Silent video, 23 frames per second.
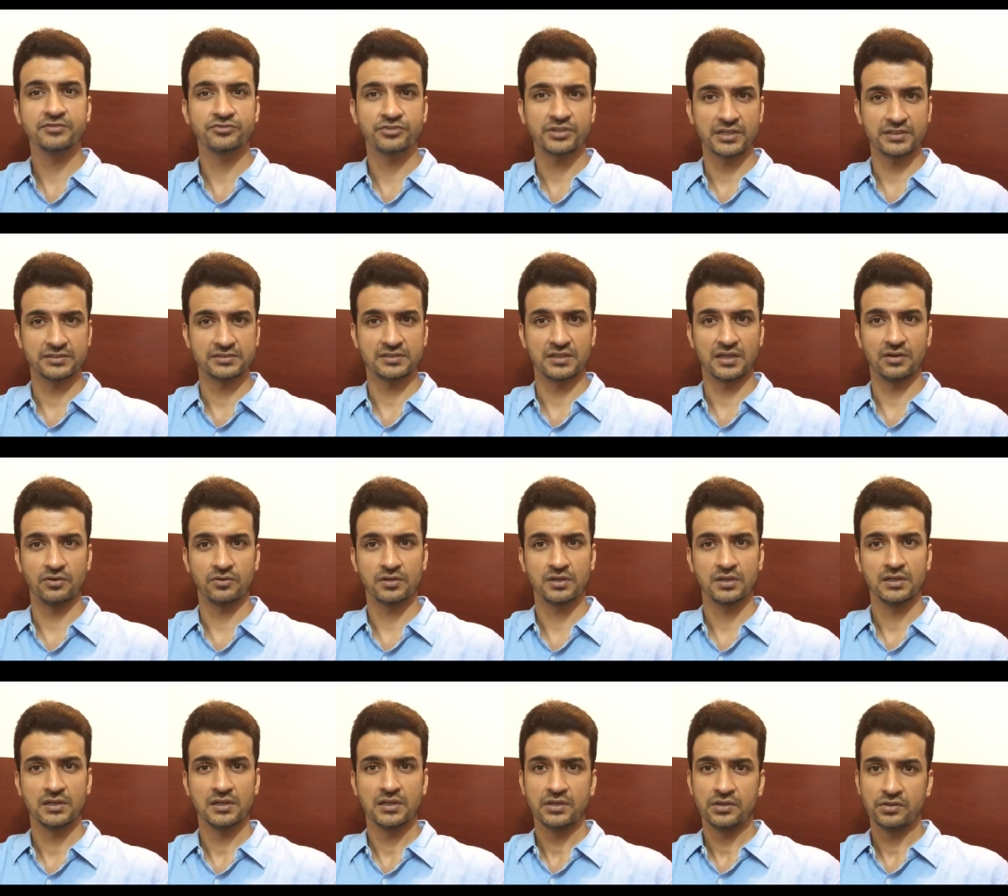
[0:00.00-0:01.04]
stressed out.
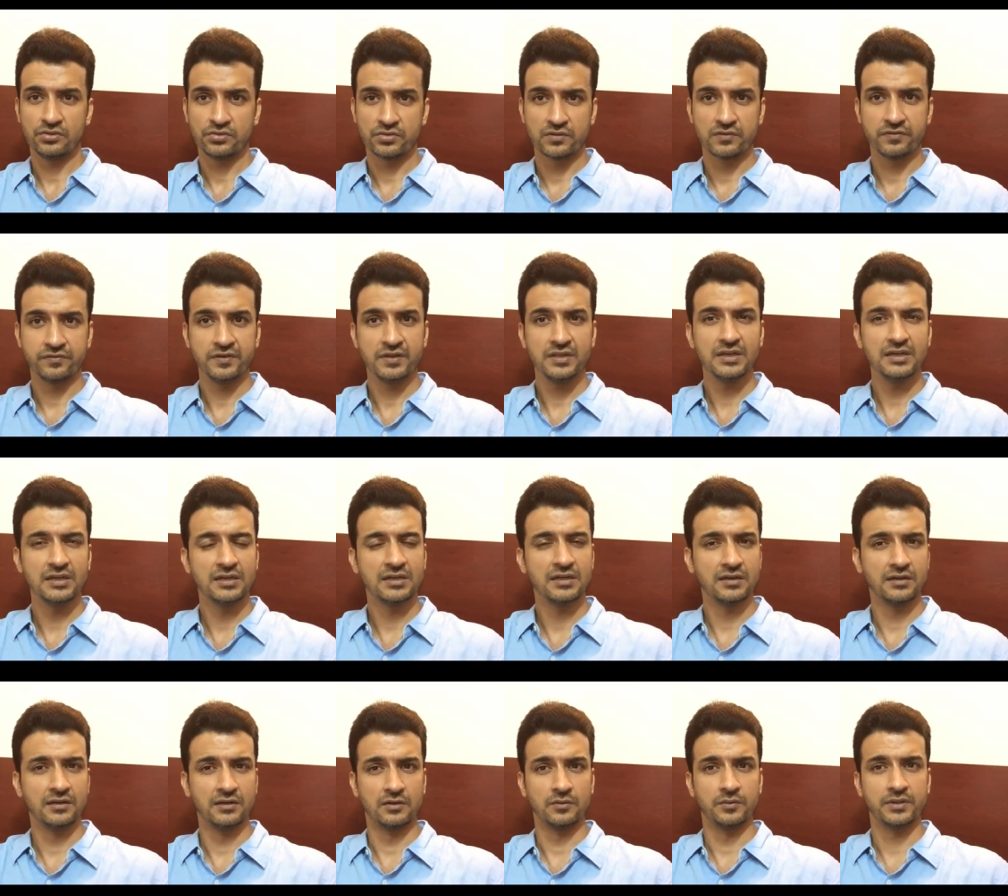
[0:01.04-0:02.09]
You should feel a
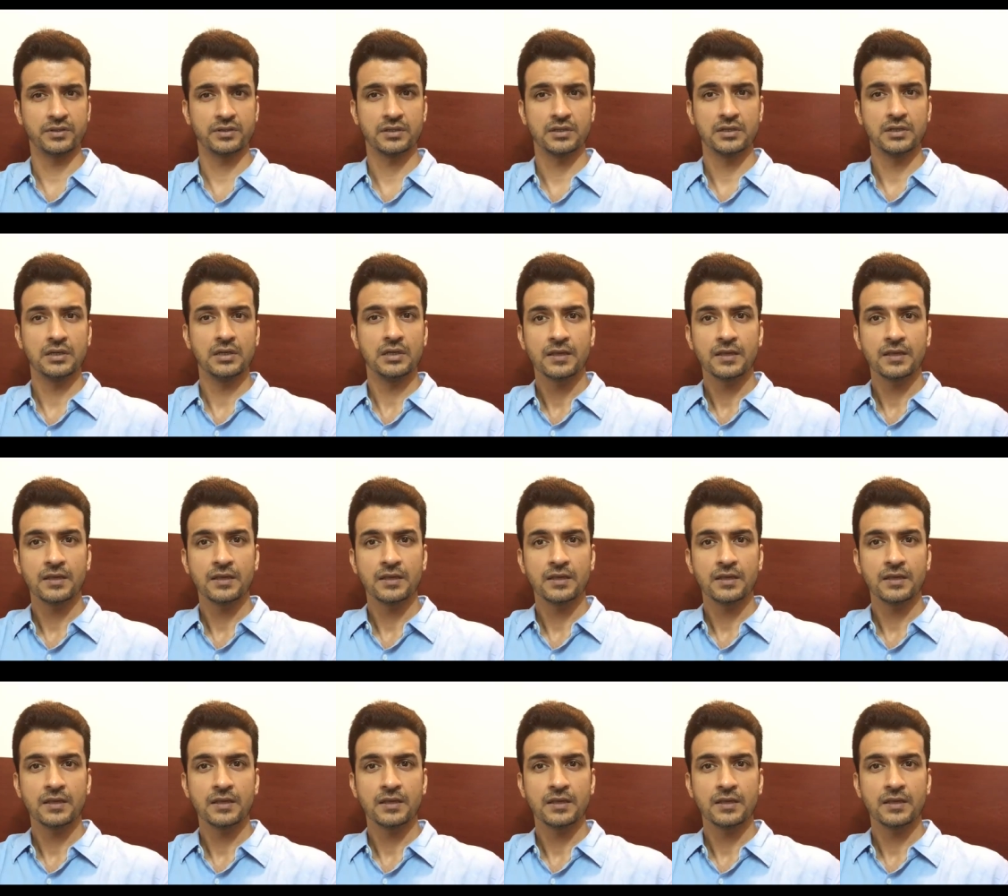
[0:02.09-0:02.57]
little nervous.